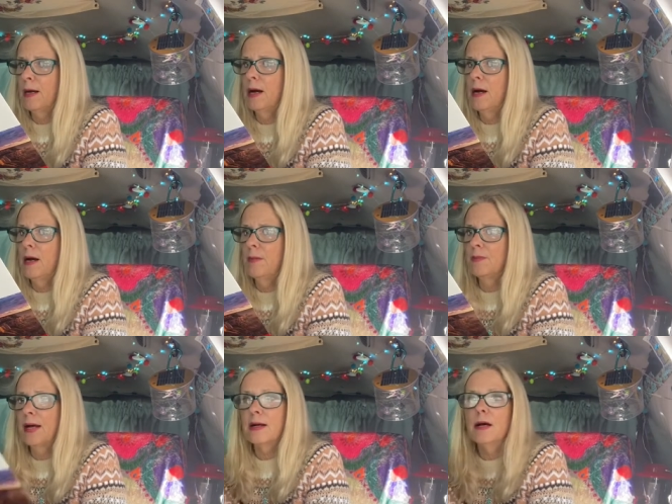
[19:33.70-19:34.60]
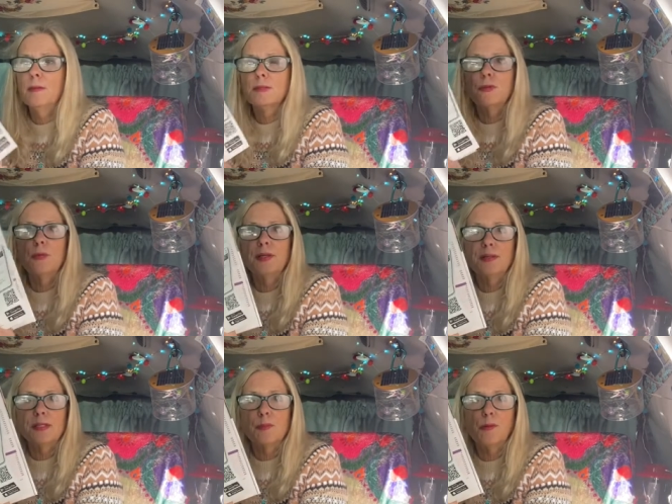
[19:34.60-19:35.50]
That comes with
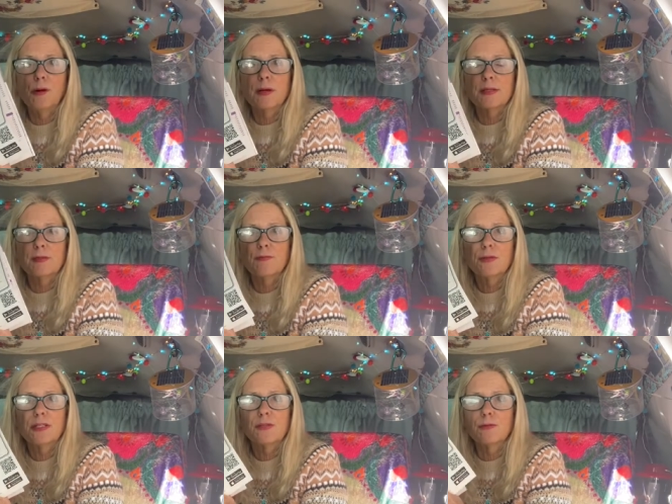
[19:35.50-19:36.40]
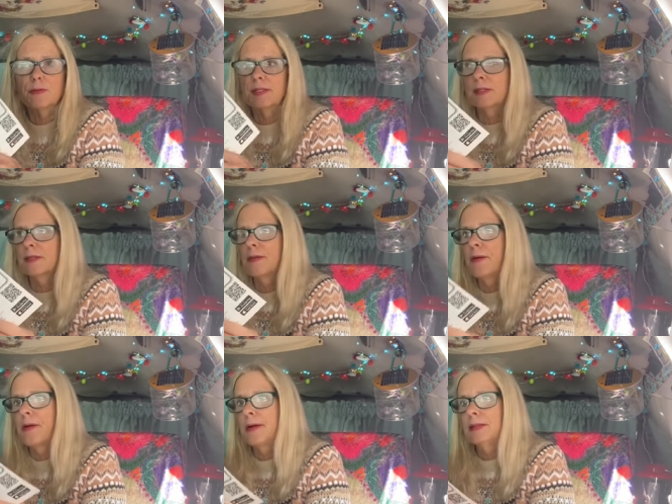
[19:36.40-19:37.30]
this book. It's a free service.
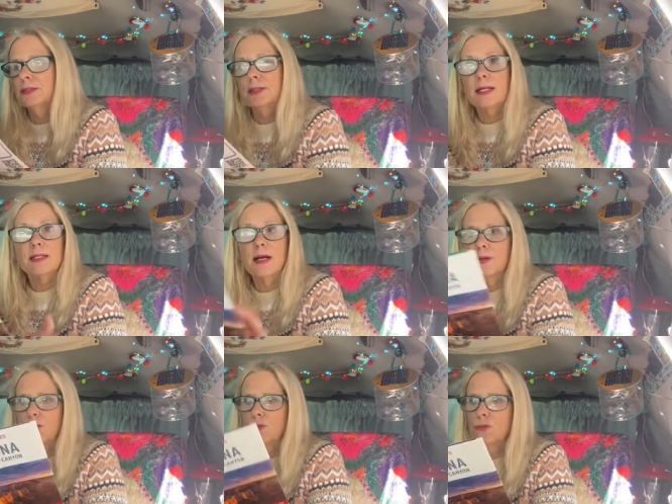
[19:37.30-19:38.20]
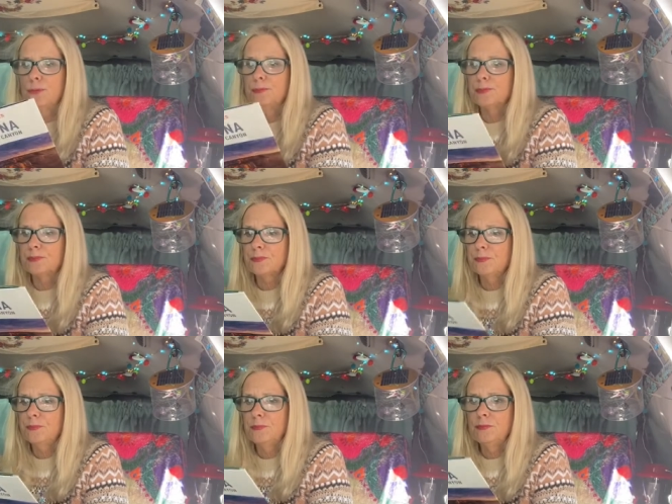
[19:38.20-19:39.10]
So that's kind of cool.
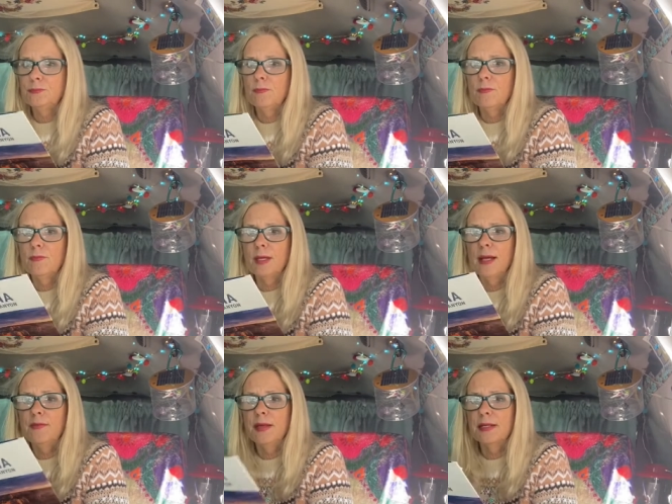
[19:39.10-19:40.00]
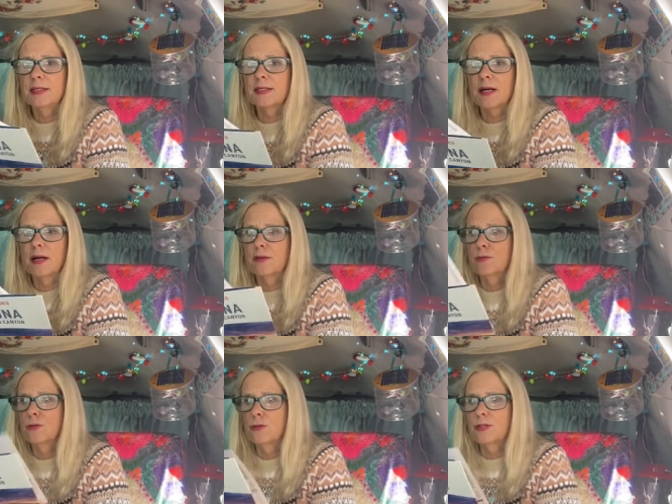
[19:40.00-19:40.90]
And then inside, of
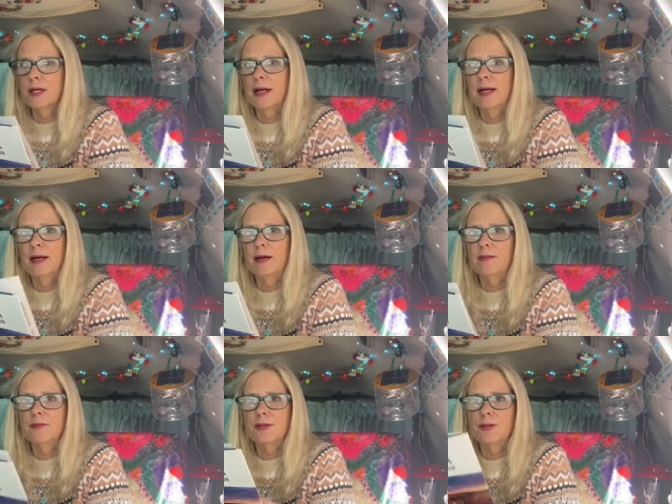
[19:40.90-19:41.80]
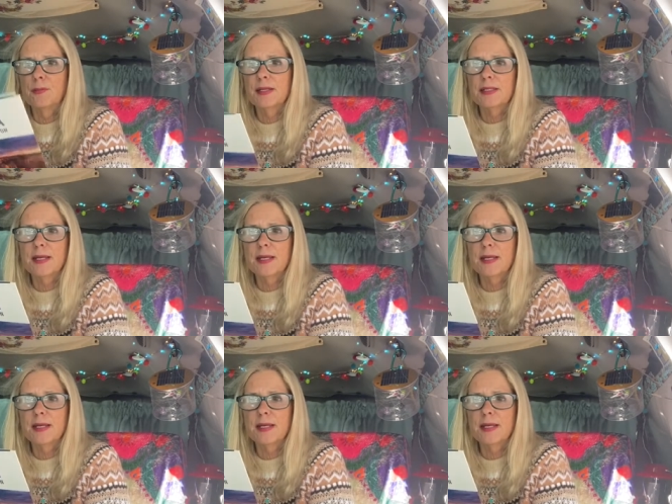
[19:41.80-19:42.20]
course, I have the best